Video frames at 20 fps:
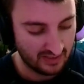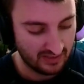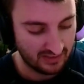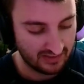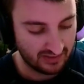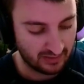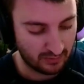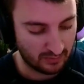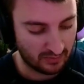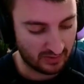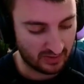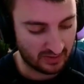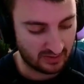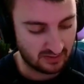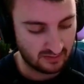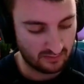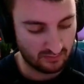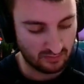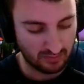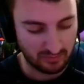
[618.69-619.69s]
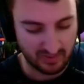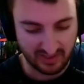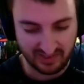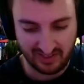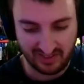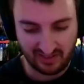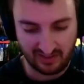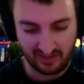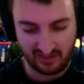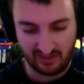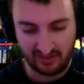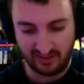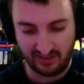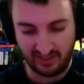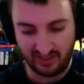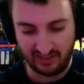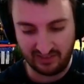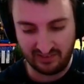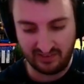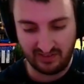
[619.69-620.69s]
So we'll be selling all
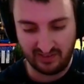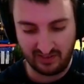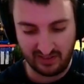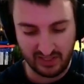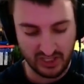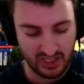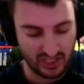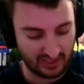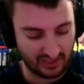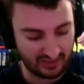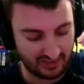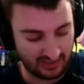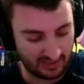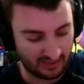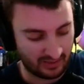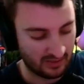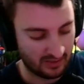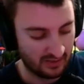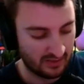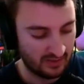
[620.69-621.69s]
these. Jinx there.